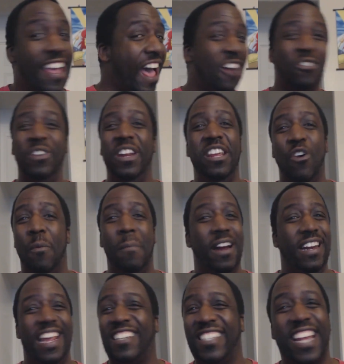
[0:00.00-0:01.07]
I don't need no
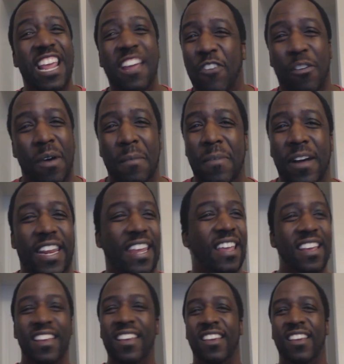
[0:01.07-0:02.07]
money. I save all my money.